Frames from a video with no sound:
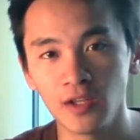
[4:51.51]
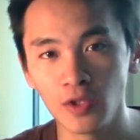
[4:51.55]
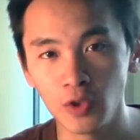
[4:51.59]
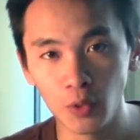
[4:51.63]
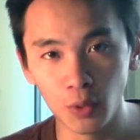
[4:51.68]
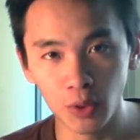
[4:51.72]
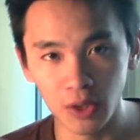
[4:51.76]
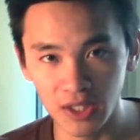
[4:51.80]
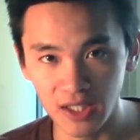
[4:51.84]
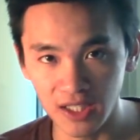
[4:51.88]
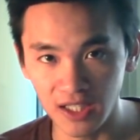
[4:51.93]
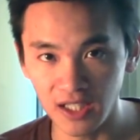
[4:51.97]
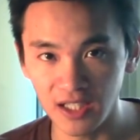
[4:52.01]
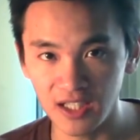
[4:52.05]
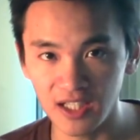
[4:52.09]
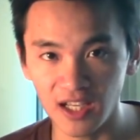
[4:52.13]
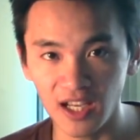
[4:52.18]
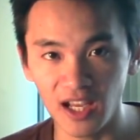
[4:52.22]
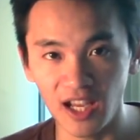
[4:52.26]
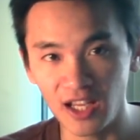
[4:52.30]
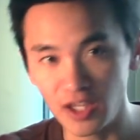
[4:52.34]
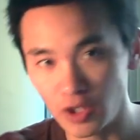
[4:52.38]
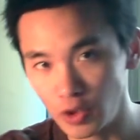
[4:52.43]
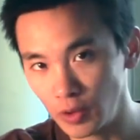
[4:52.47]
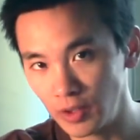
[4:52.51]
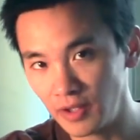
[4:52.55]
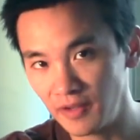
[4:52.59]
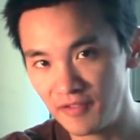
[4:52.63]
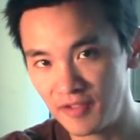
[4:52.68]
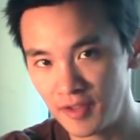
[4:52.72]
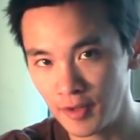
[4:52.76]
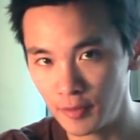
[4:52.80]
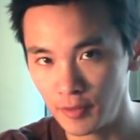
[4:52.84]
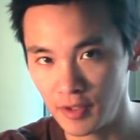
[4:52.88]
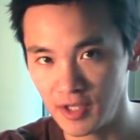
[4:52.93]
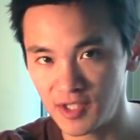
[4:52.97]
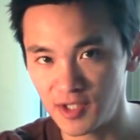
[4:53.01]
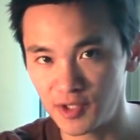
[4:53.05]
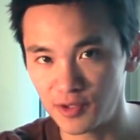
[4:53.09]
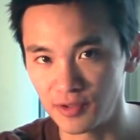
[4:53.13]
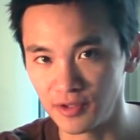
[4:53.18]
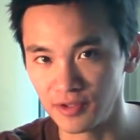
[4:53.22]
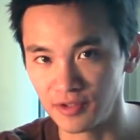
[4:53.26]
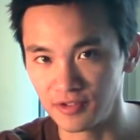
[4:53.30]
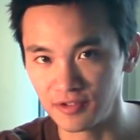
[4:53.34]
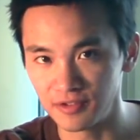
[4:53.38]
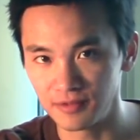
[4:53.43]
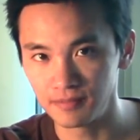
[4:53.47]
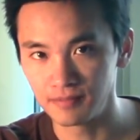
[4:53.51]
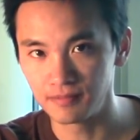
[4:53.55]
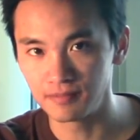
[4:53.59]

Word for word: you eat it, and you leave the restaurant.